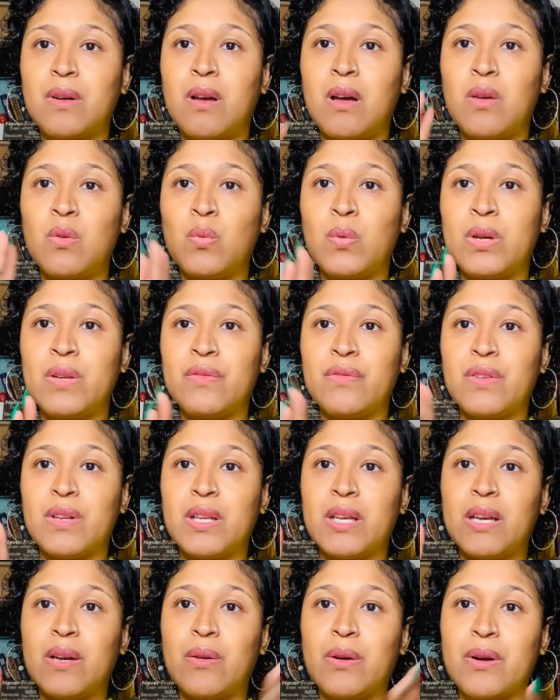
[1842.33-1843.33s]
on one
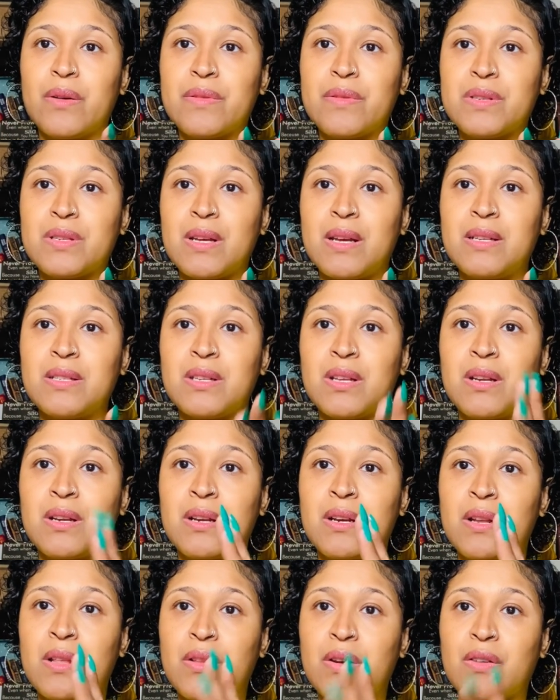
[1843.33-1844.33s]
video, earth signs on
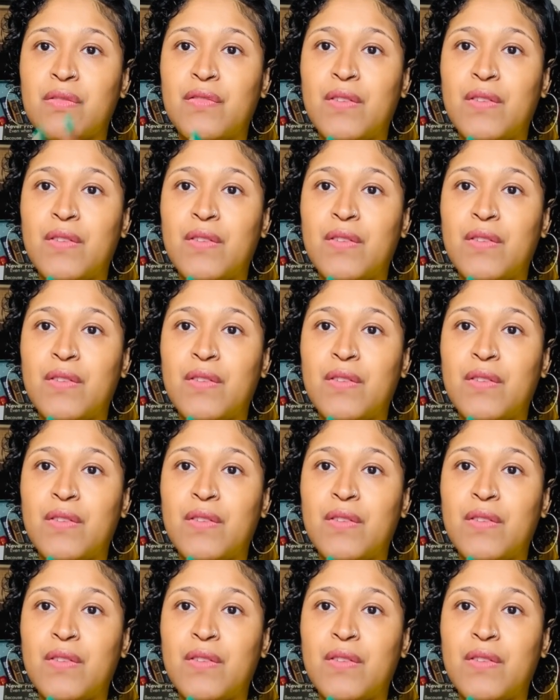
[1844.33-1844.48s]
another,